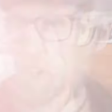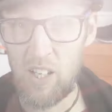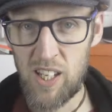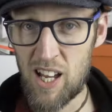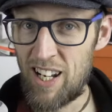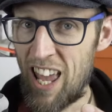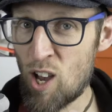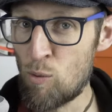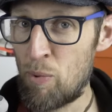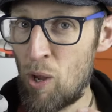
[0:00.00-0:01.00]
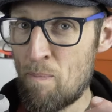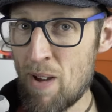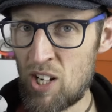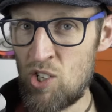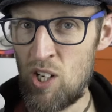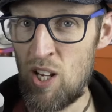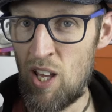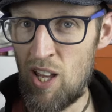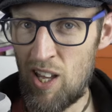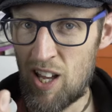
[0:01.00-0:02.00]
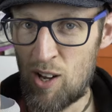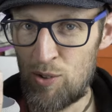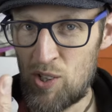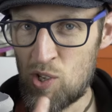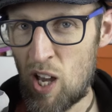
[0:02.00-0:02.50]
I can't help but imagine how this